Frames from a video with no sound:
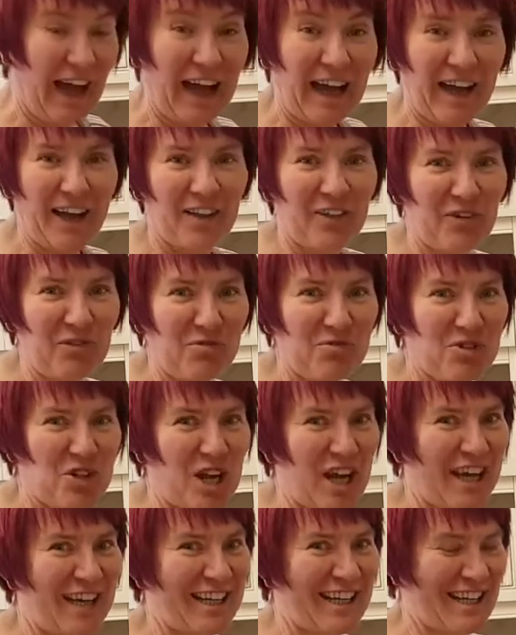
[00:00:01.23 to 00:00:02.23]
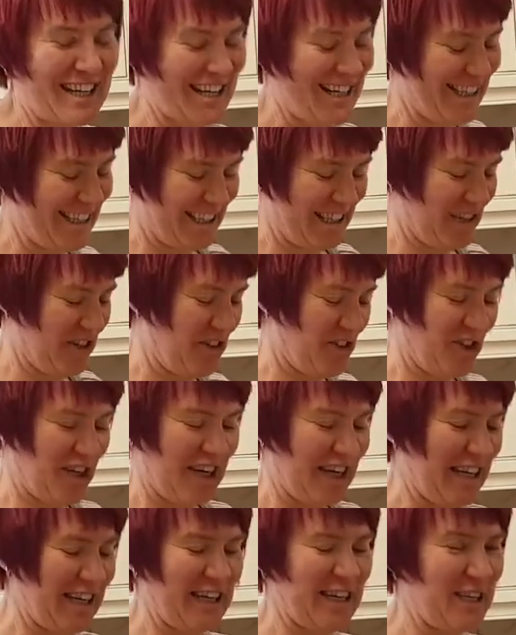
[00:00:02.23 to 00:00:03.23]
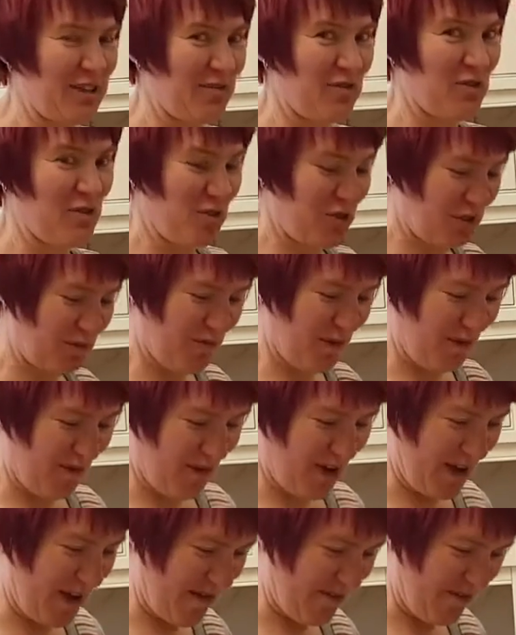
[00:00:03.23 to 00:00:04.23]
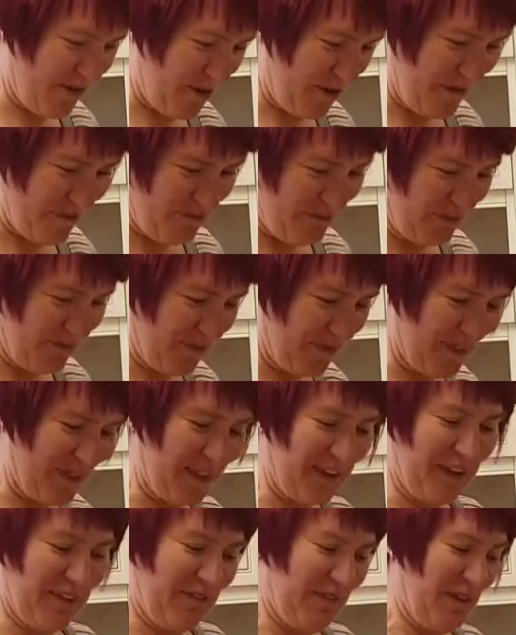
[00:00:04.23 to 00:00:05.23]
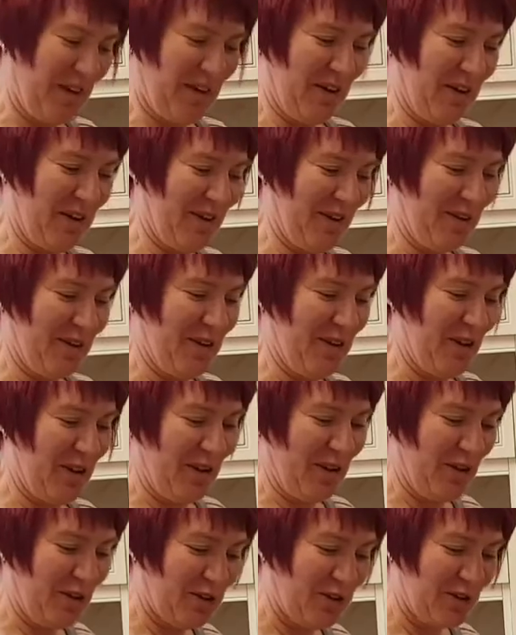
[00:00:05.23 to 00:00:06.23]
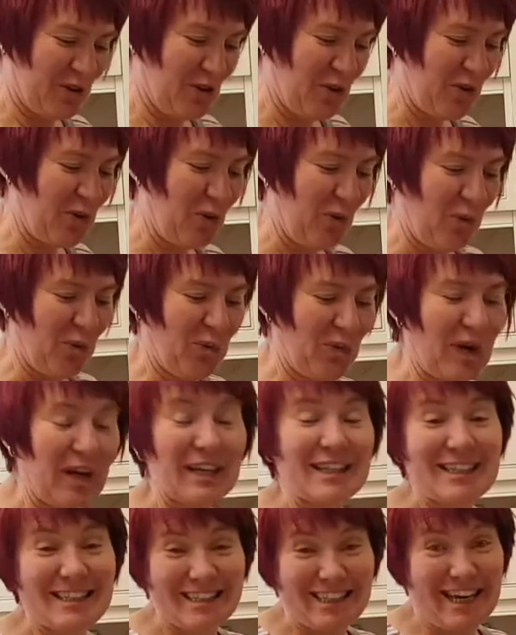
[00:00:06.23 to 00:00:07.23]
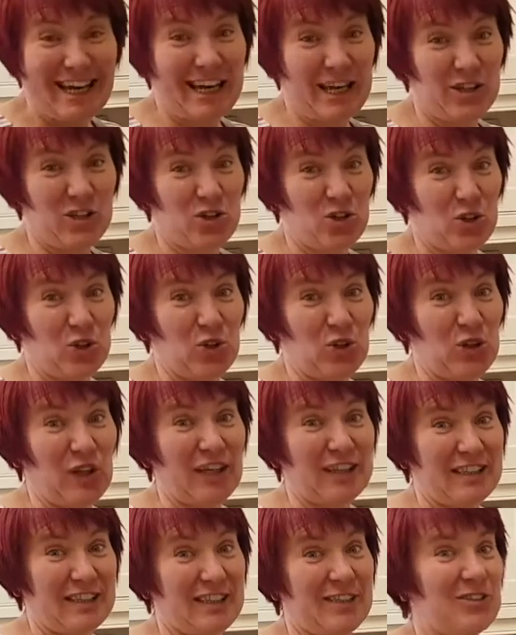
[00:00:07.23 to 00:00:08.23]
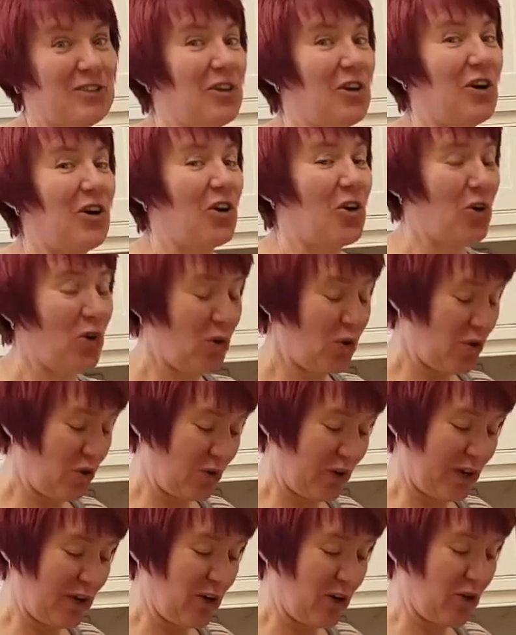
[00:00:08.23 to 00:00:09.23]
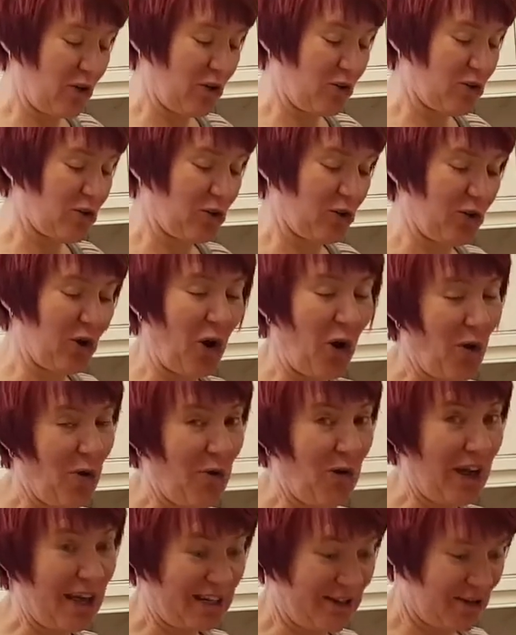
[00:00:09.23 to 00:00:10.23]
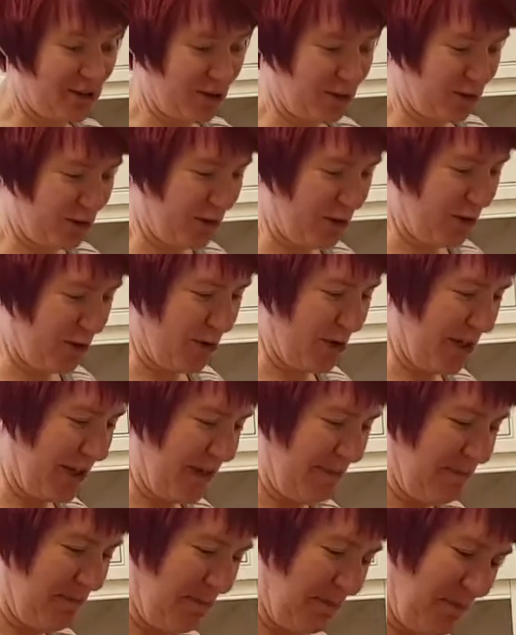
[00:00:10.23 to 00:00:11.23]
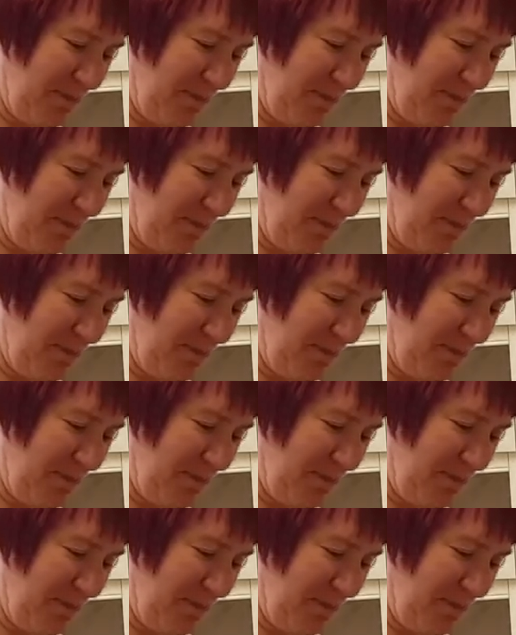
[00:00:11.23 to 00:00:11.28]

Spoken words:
I love Chinese. Chinese food's my favourite. So when I did night school, I did a cookery course on Oriental cooking.